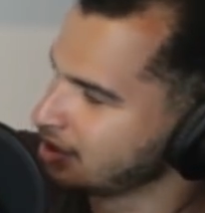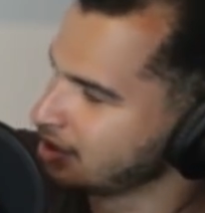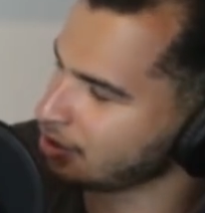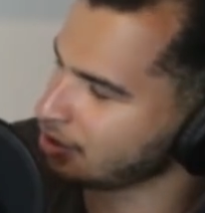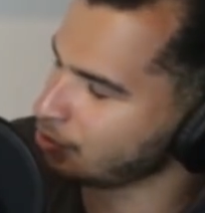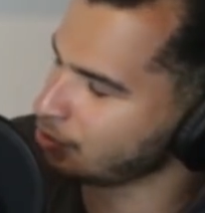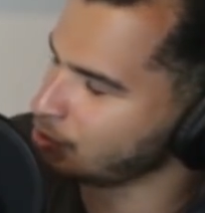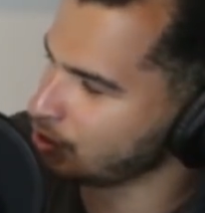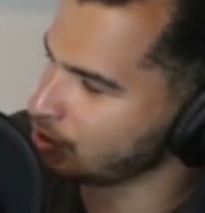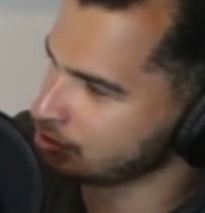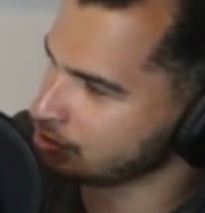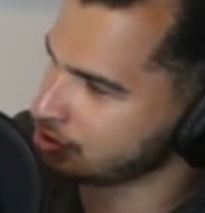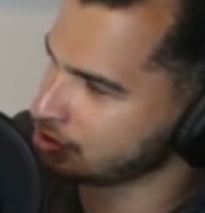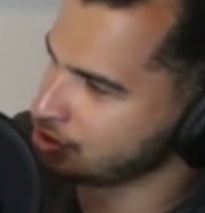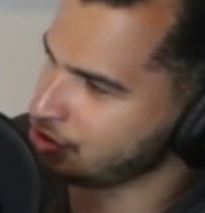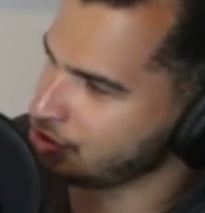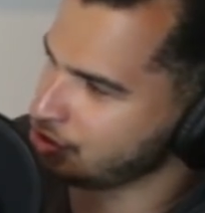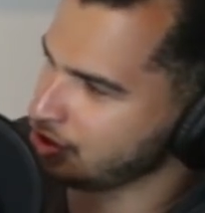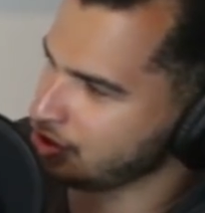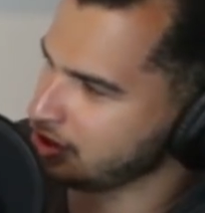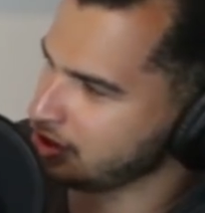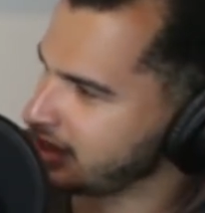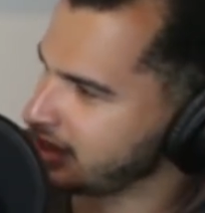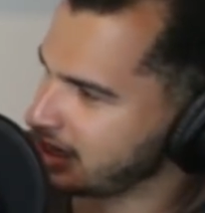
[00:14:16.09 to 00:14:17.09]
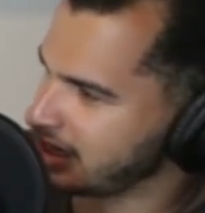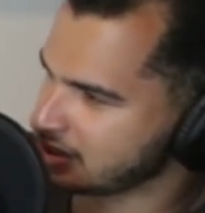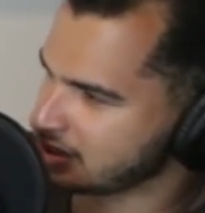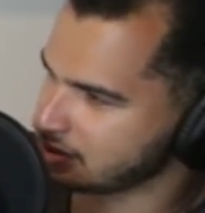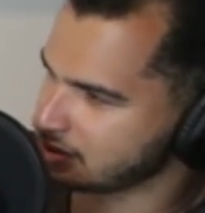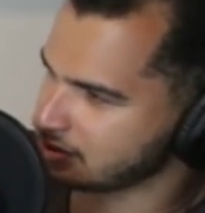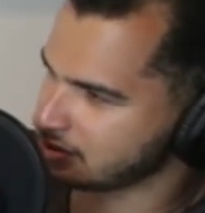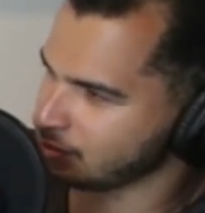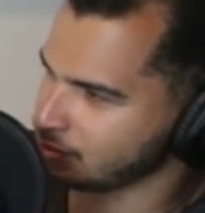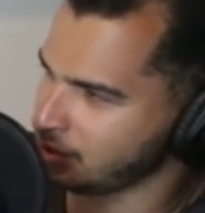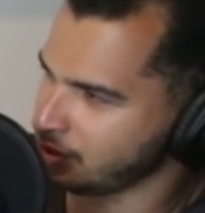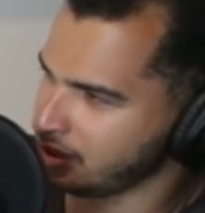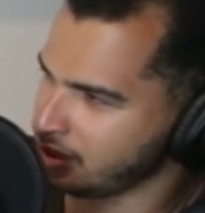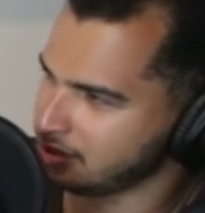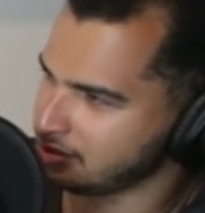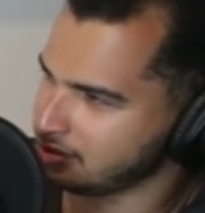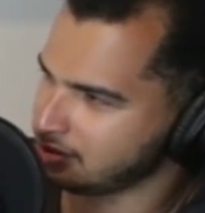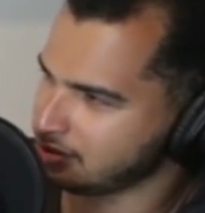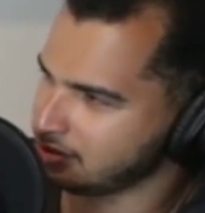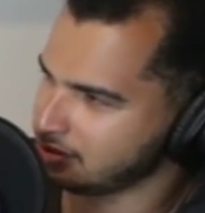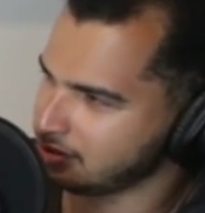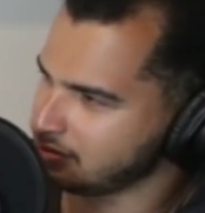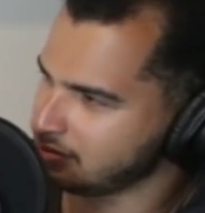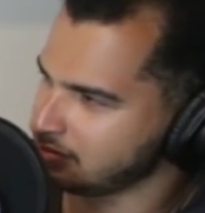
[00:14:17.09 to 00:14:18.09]
Like, what do you think that's why
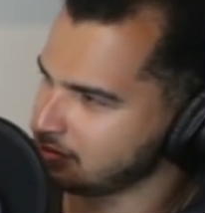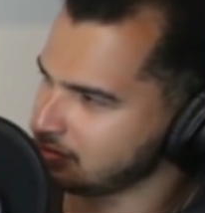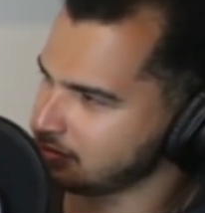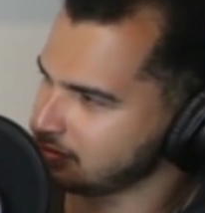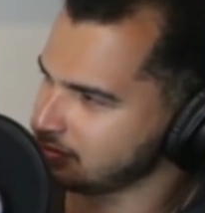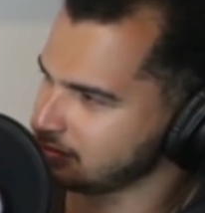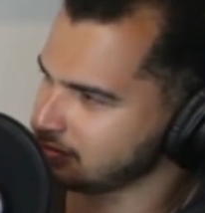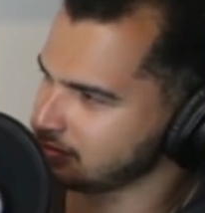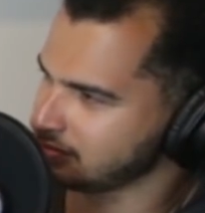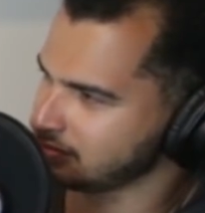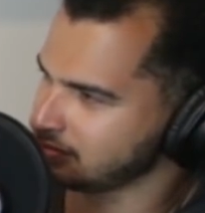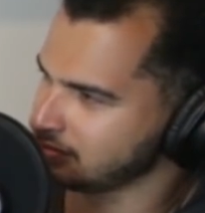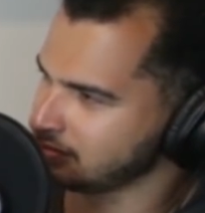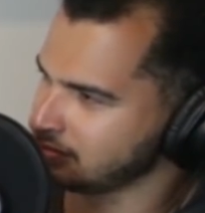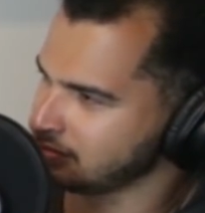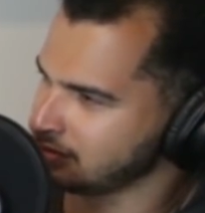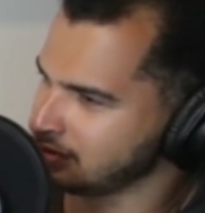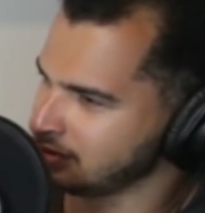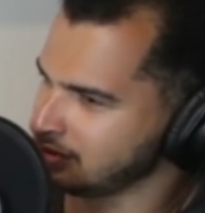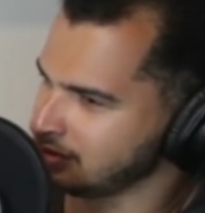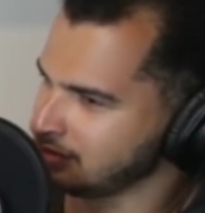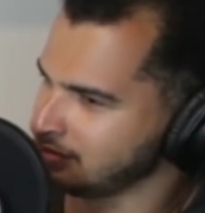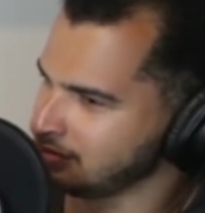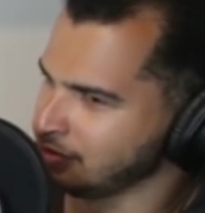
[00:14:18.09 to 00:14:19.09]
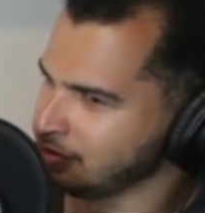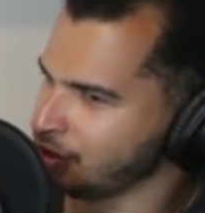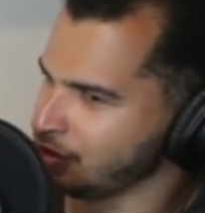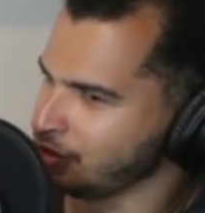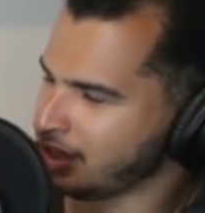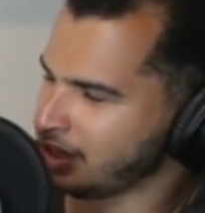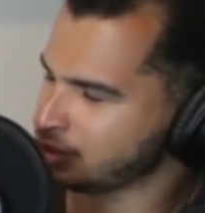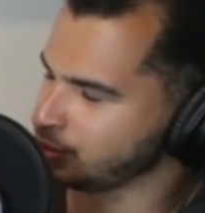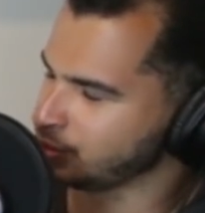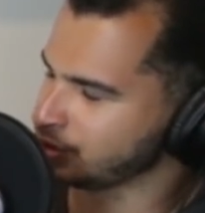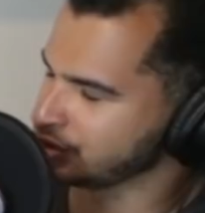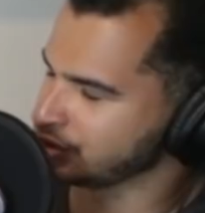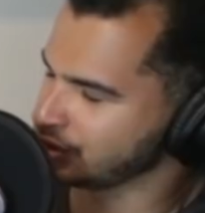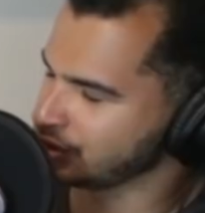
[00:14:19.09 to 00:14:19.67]
it's that's where it's